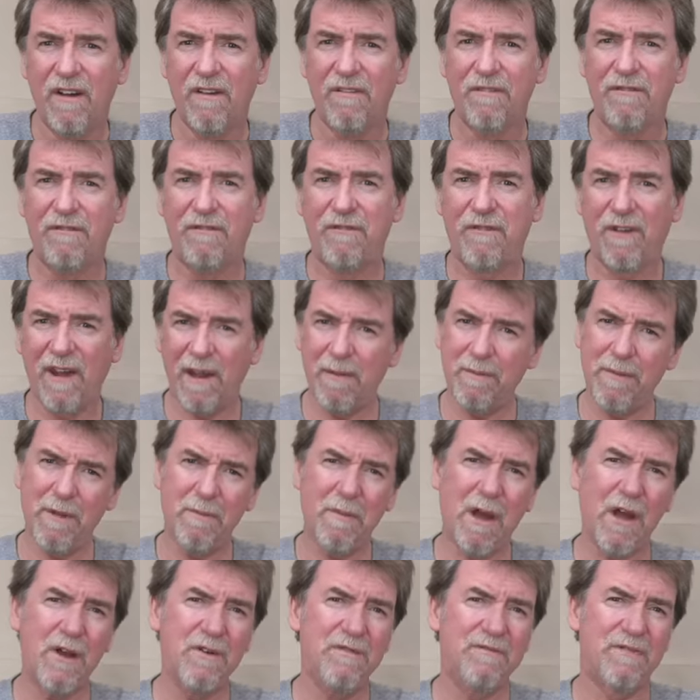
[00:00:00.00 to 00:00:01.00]
flip
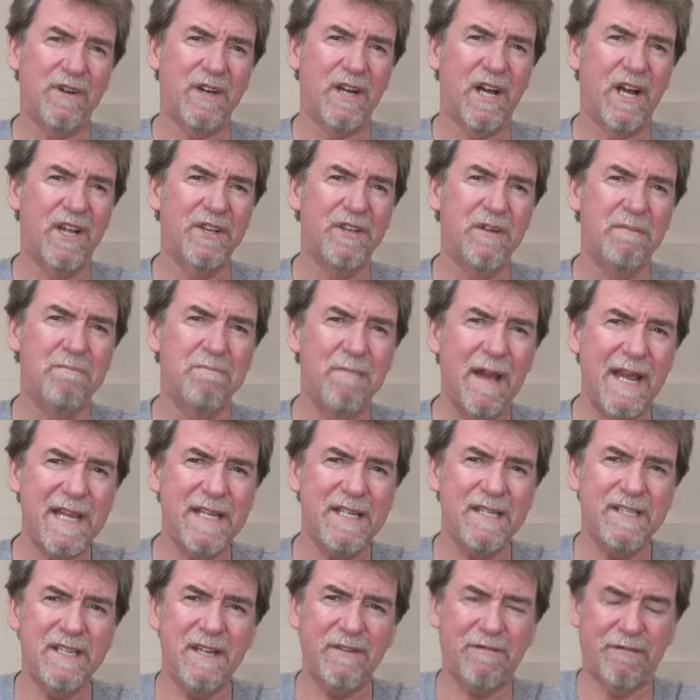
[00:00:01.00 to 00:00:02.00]
them over and the
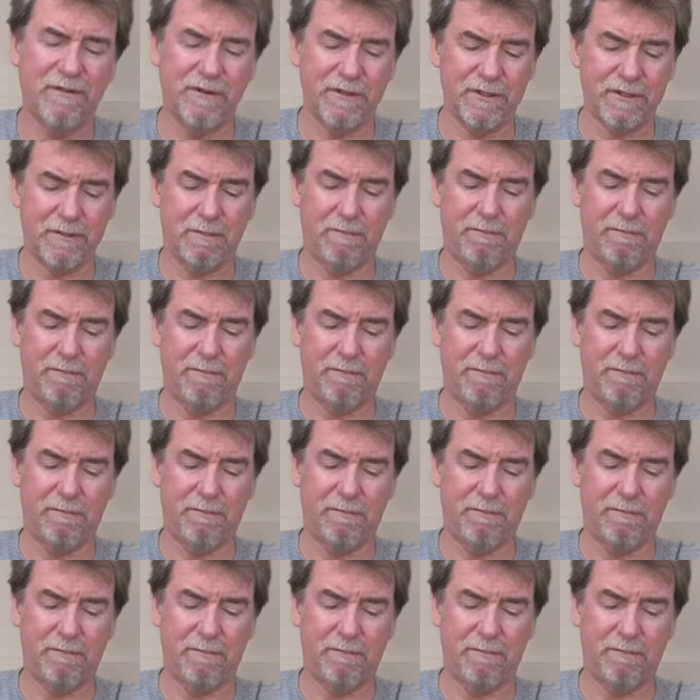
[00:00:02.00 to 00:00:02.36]
main difference